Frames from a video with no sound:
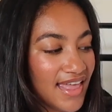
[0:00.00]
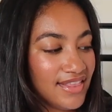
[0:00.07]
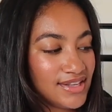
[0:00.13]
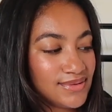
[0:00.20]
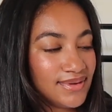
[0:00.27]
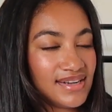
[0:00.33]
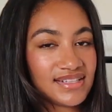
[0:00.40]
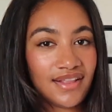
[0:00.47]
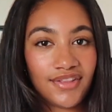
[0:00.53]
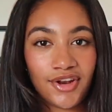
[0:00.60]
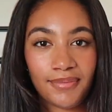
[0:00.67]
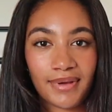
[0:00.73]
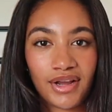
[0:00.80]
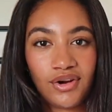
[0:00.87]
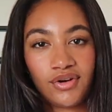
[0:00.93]
And this one is a
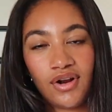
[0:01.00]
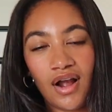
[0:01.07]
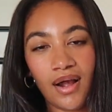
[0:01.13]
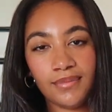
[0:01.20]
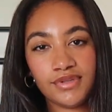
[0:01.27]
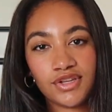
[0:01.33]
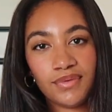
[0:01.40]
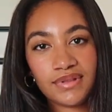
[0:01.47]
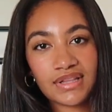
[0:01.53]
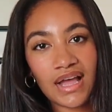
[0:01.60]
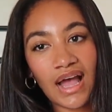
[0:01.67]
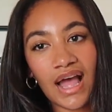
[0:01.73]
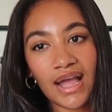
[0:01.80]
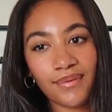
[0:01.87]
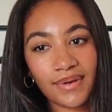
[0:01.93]
little bit cropped. So with the
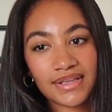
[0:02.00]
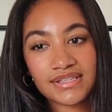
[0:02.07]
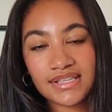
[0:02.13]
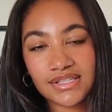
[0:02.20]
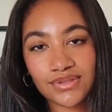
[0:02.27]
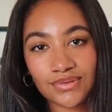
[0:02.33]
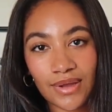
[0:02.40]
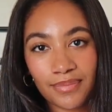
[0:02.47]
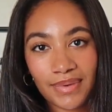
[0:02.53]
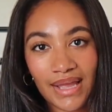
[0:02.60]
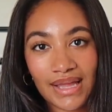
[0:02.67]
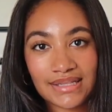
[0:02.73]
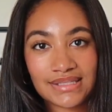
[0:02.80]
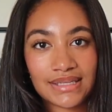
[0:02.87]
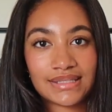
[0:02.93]
high-waisted
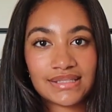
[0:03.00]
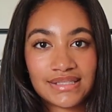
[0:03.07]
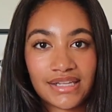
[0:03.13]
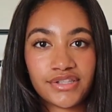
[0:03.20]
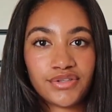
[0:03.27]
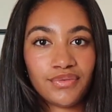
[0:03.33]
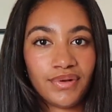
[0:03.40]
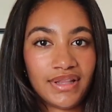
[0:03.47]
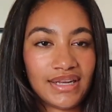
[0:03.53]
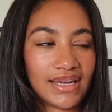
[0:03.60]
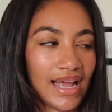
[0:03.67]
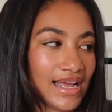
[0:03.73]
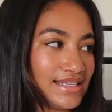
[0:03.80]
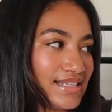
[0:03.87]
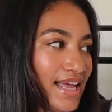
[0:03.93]
sweatpants, it sits really
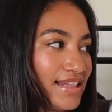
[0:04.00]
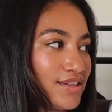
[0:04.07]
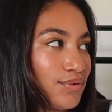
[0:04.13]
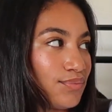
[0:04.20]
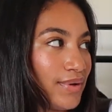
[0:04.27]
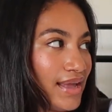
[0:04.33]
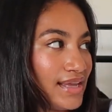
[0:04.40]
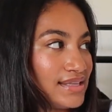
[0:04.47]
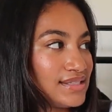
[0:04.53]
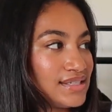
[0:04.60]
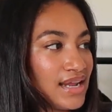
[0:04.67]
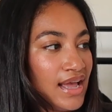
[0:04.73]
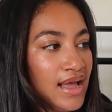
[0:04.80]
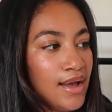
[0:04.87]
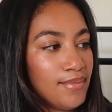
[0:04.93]
nice at the
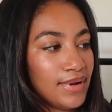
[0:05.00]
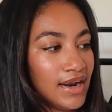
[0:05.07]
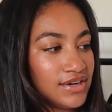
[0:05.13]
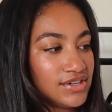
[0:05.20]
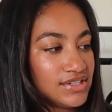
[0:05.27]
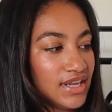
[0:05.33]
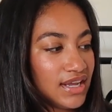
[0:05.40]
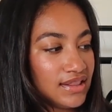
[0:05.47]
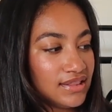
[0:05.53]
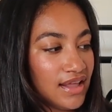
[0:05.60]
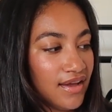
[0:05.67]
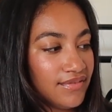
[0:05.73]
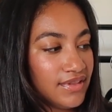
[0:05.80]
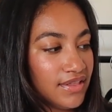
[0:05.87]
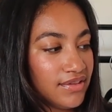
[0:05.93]
waist. But I just like
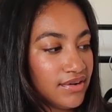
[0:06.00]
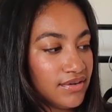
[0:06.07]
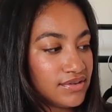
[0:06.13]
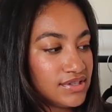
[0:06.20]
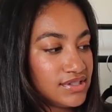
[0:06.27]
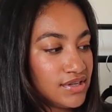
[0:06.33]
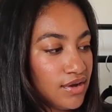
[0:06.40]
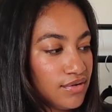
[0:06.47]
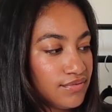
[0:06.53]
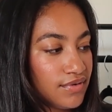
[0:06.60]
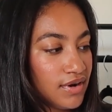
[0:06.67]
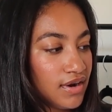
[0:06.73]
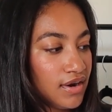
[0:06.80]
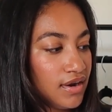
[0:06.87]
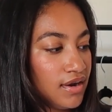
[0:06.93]
love the little
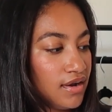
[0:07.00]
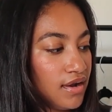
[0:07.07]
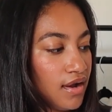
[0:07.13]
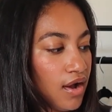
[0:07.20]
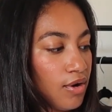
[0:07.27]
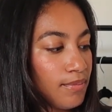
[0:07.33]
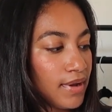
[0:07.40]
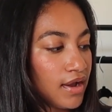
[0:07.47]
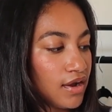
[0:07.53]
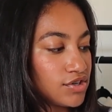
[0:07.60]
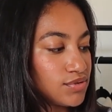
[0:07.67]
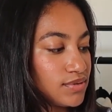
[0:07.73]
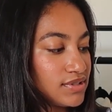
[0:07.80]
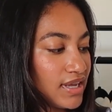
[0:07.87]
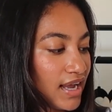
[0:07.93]
silver. Oh my
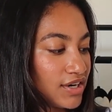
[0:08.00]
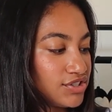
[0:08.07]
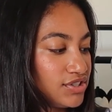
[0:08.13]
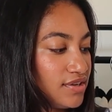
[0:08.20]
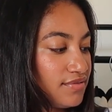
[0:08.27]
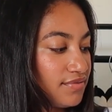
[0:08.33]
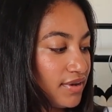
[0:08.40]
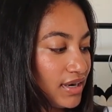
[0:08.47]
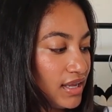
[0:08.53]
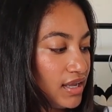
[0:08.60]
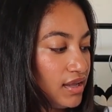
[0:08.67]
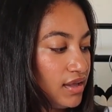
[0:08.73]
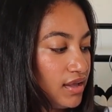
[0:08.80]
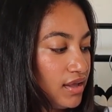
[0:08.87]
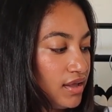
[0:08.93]
gosh, what's actually
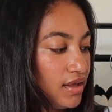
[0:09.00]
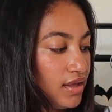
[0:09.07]
funny?